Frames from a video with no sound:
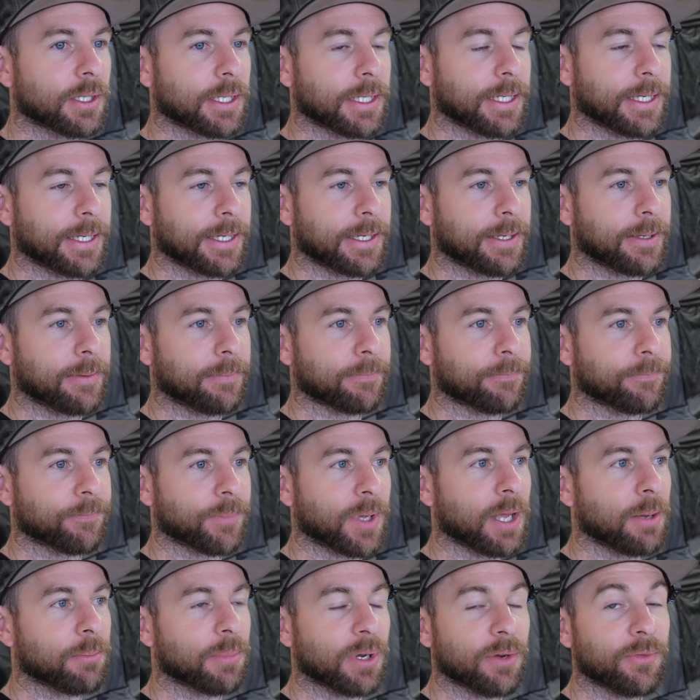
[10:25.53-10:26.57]

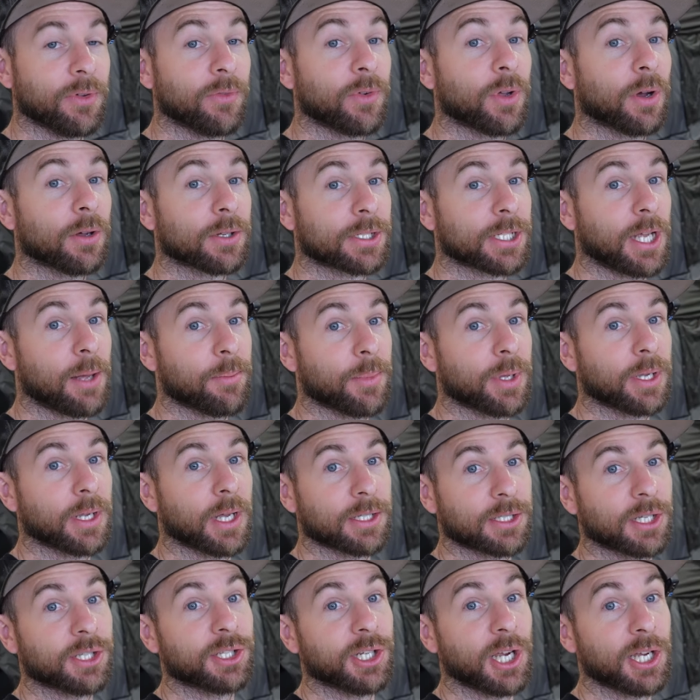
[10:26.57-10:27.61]
But if you've got a
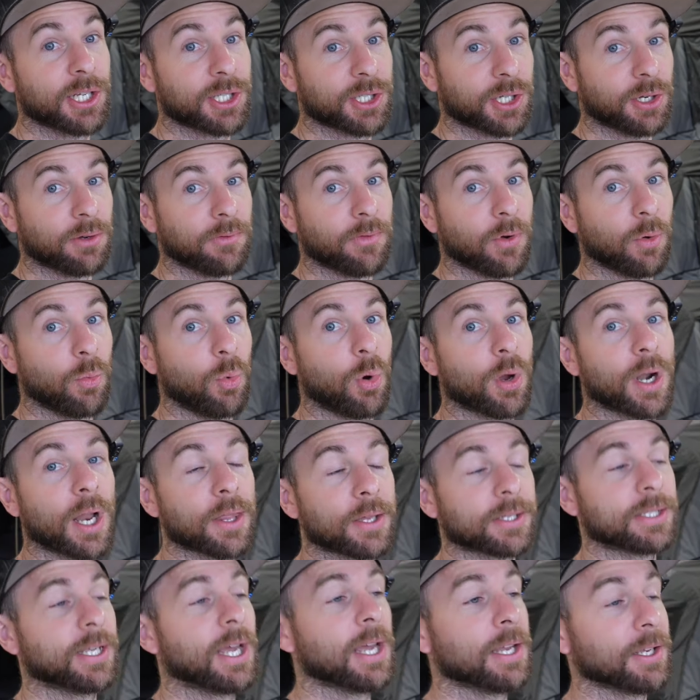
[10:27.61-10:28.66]
suggestion for what
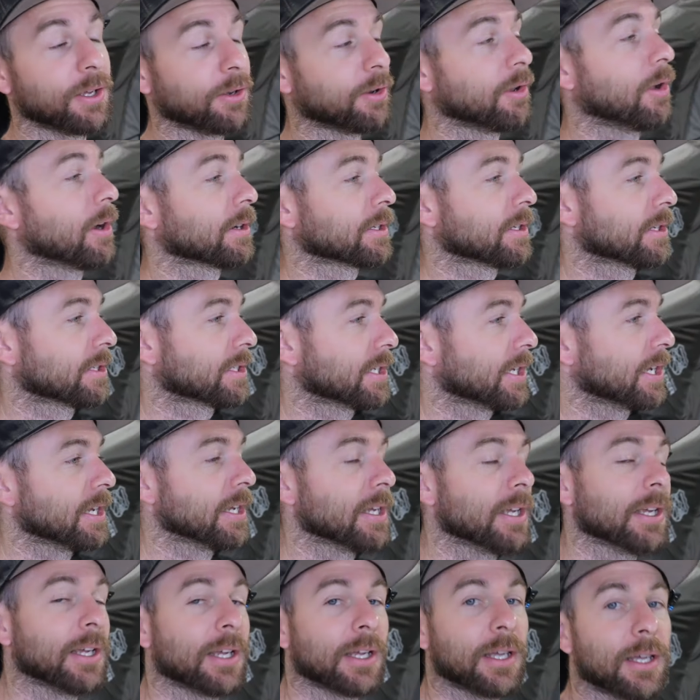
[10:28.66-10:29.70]
other tent you'd like to see